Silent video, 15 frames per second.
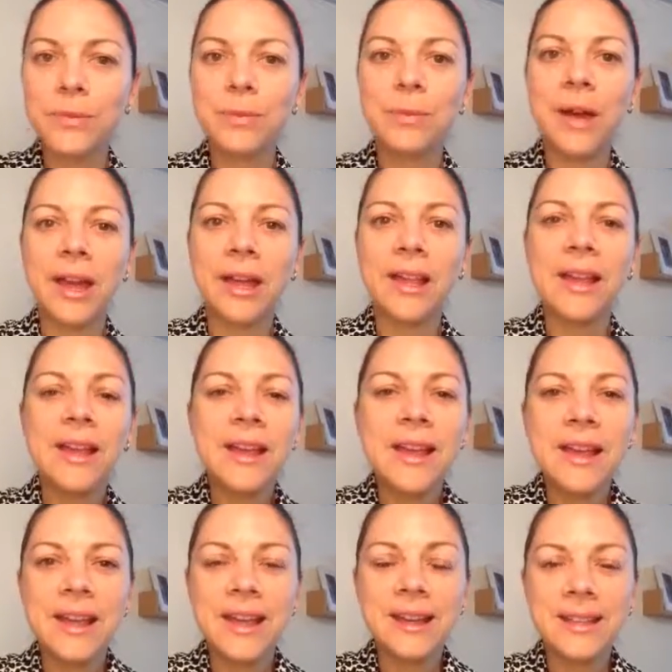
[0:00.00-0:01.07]
but
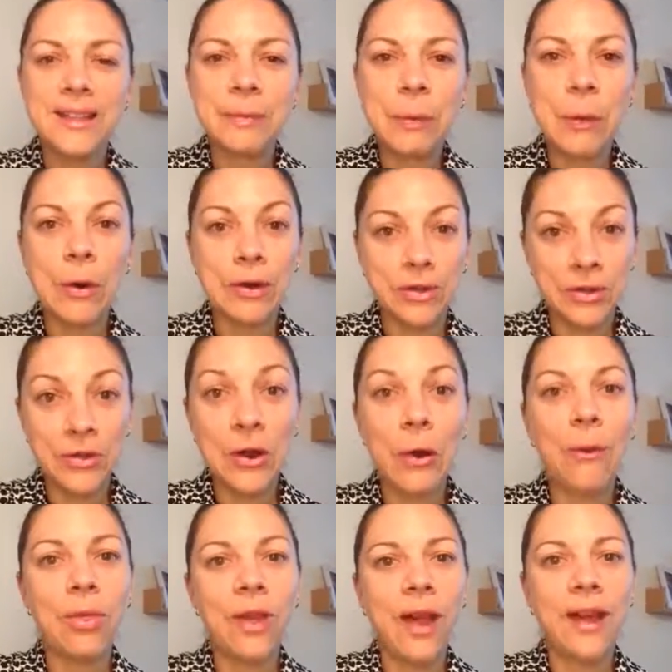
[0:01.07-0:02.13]
it is important to
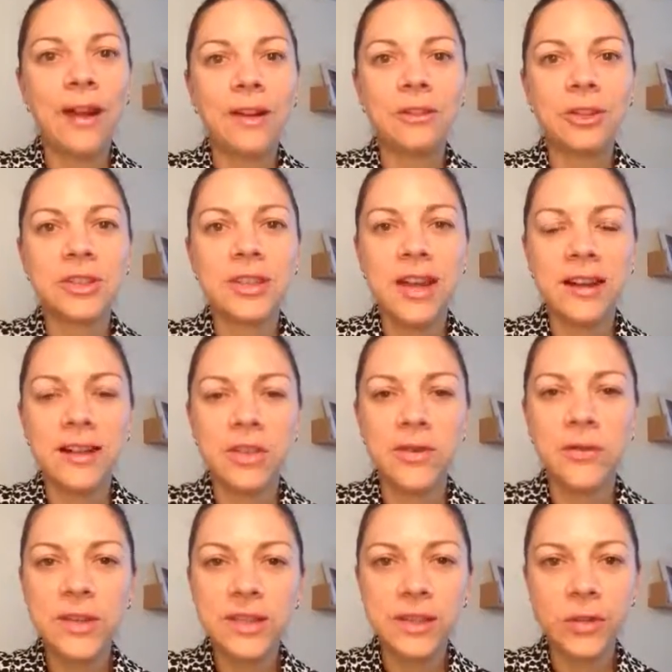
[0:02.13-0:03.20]
note that understanding the
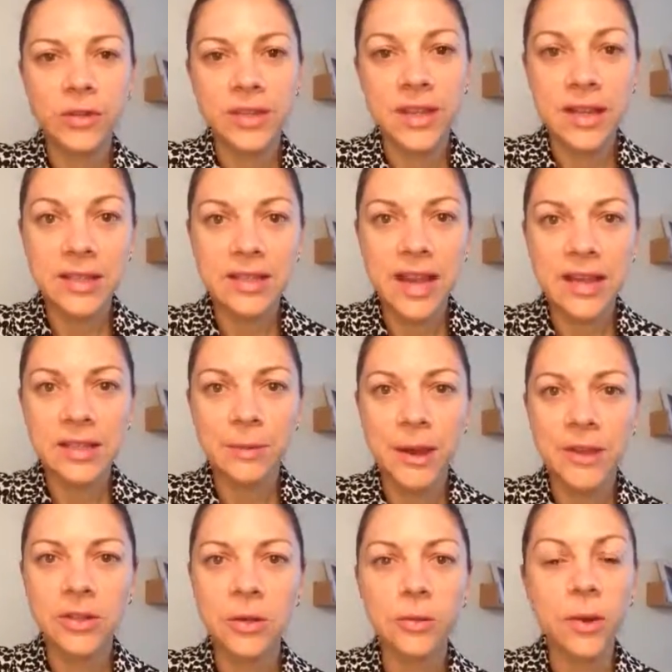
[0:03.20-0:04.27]
physical science
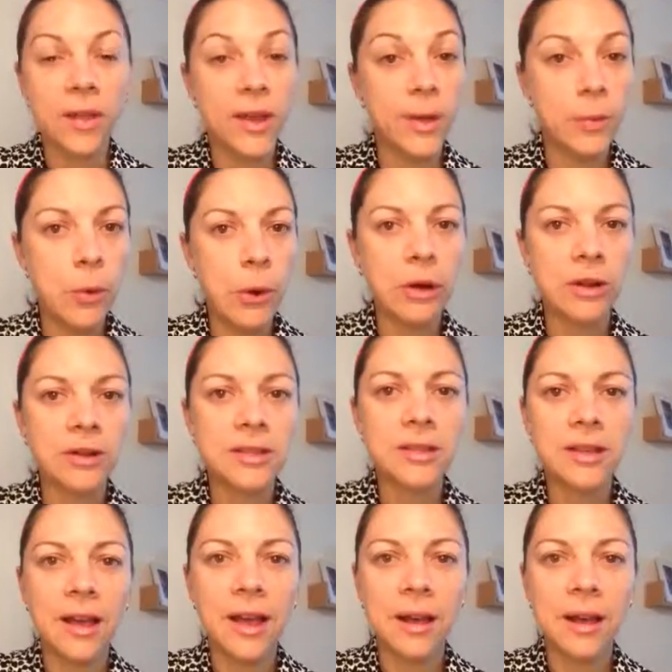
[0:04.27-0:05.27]
aspects are really important